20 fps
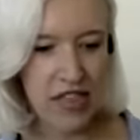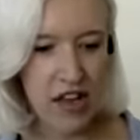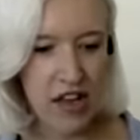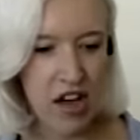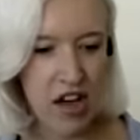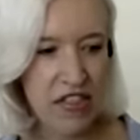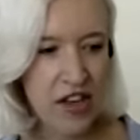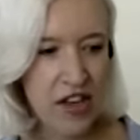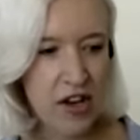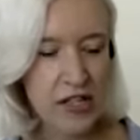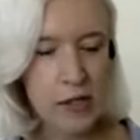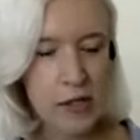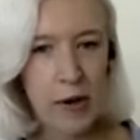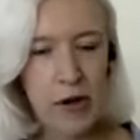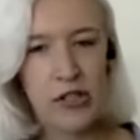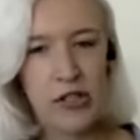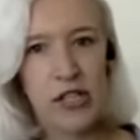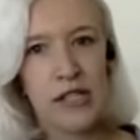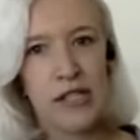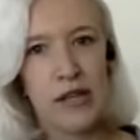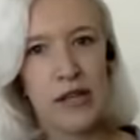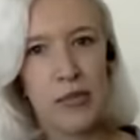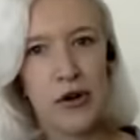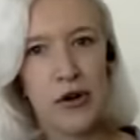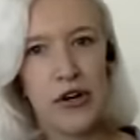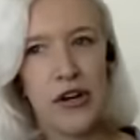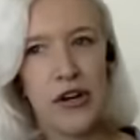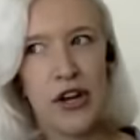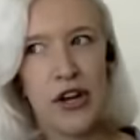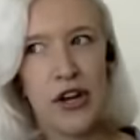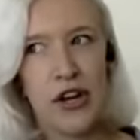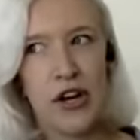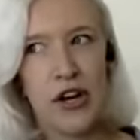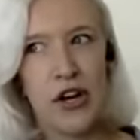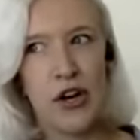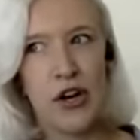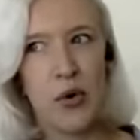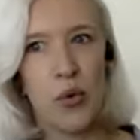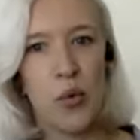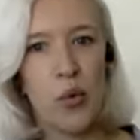I think I spoke to someone
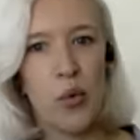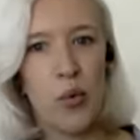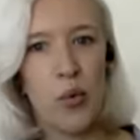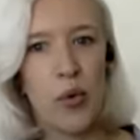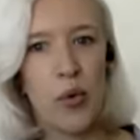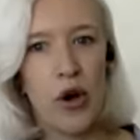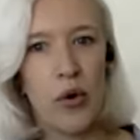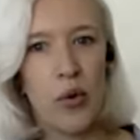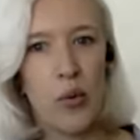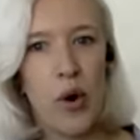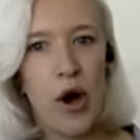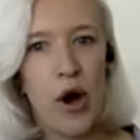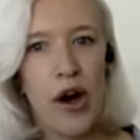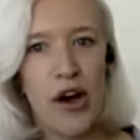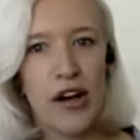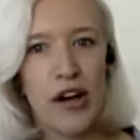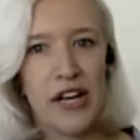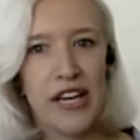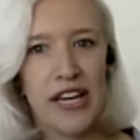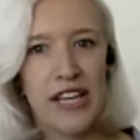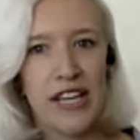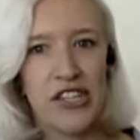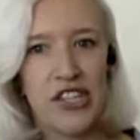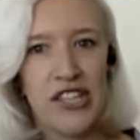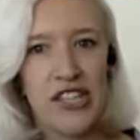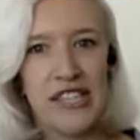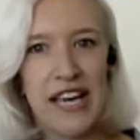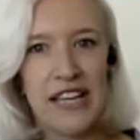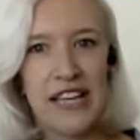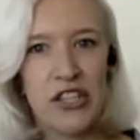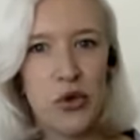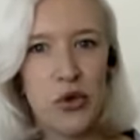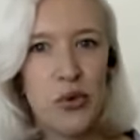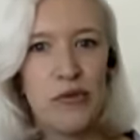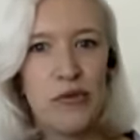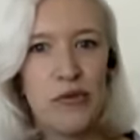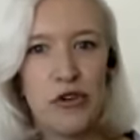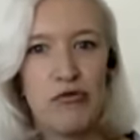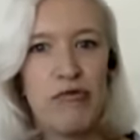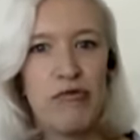at work, and she said, oh,
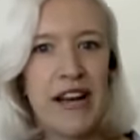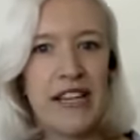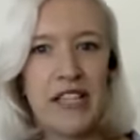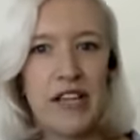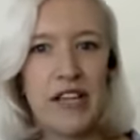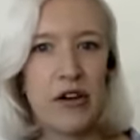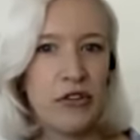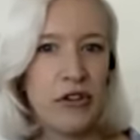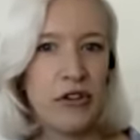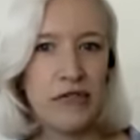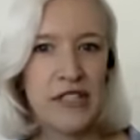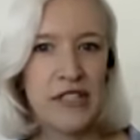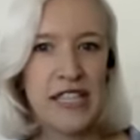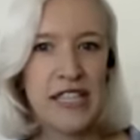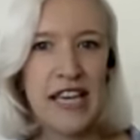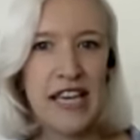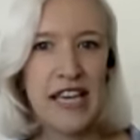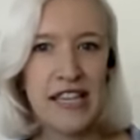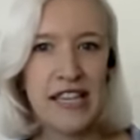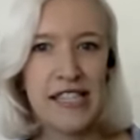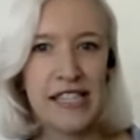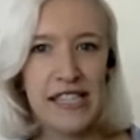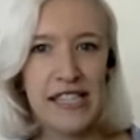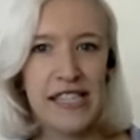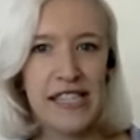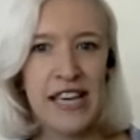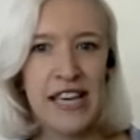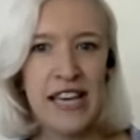have you read Yoga for Singers?